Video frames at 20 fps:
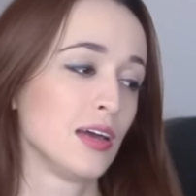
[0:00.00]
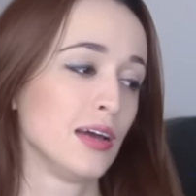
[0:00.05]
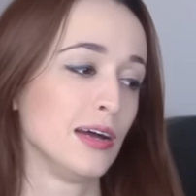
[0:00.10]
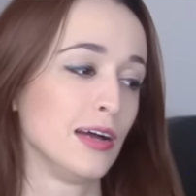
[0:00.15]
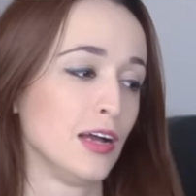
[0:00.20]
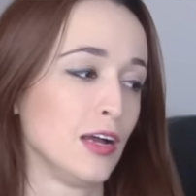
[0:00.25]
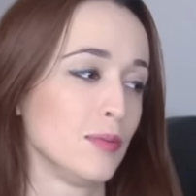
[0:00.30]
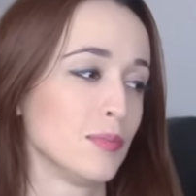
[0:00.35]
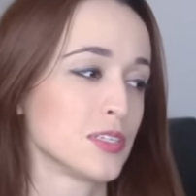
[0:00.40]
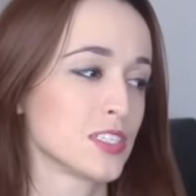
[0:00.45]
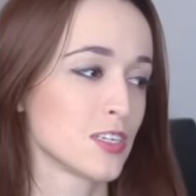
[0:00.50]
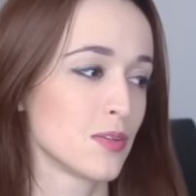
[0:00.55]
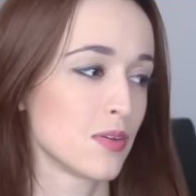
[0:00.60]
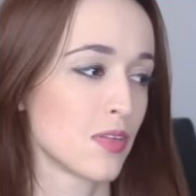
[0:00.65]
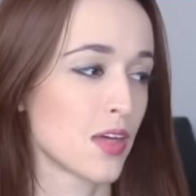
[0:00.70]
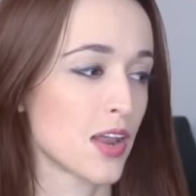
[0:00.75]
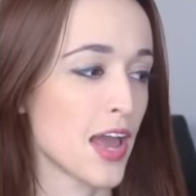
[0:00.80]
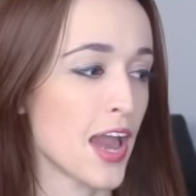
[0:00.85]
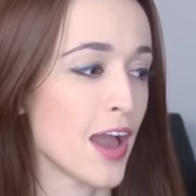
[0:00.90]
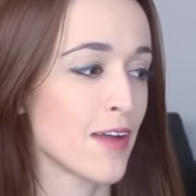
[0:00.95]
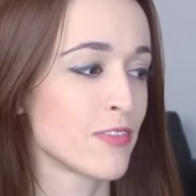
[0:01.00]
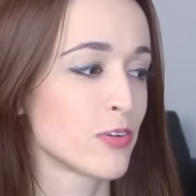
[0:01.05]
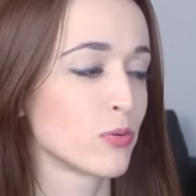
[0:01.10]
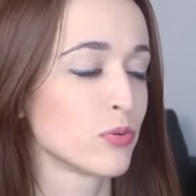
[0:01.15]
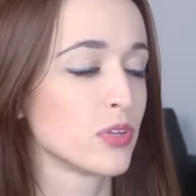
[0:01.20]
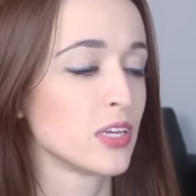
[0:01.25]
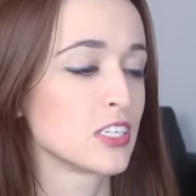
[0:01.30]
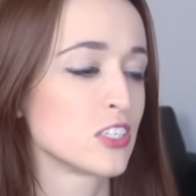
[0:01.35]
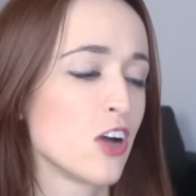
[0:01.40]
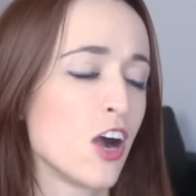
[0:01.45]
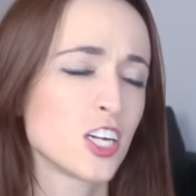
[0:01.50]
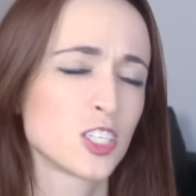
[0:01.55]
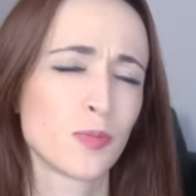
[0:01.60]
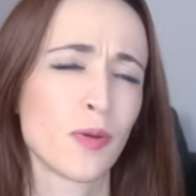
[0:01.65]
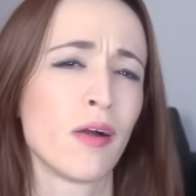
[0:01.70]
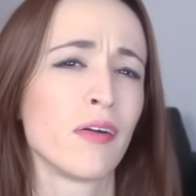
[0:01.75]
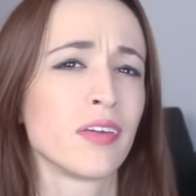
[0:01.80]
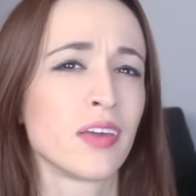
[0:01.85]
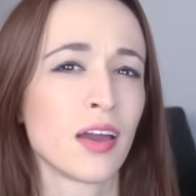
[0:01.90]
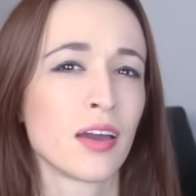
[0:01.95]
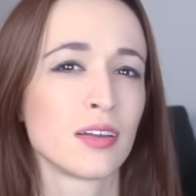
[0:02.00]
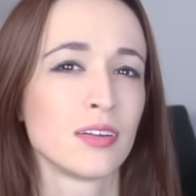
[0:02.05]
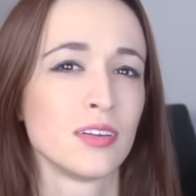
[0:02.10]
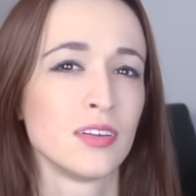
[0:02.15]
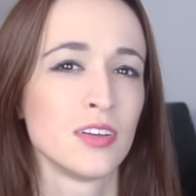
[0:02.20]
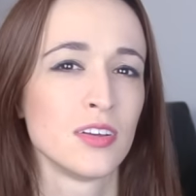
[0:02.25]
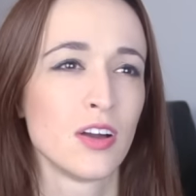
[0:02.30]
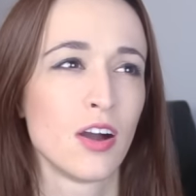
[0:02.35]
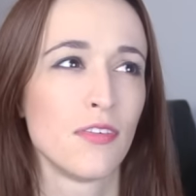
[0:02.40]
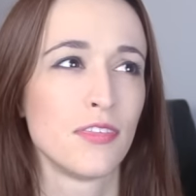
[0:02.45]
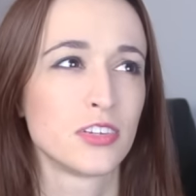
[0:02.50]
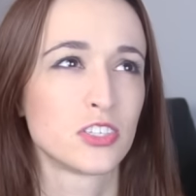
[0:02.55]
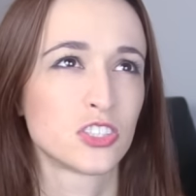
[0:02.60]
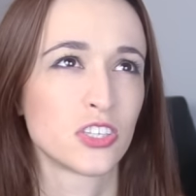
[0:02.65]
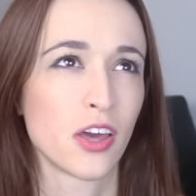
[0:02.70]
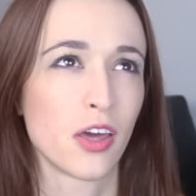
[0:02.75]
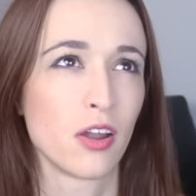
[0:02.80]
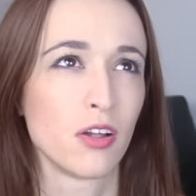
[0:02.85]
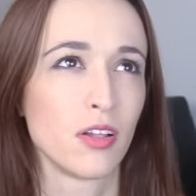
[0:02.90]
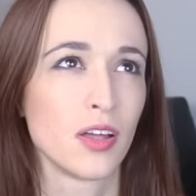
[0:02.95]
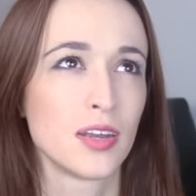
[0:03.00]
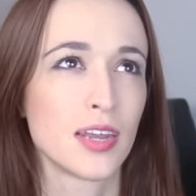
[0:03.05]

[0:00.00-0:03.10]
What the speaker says: It's something that I haven't really talked about yet on this channel.